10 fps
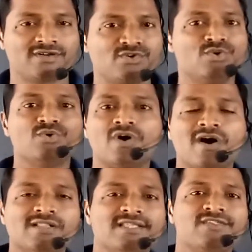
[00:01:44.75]
To do
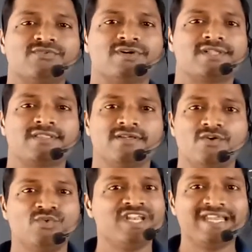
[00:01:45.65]
all these
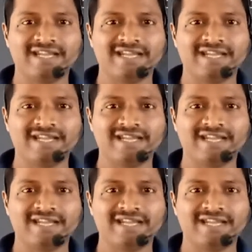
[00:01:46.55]
works, we need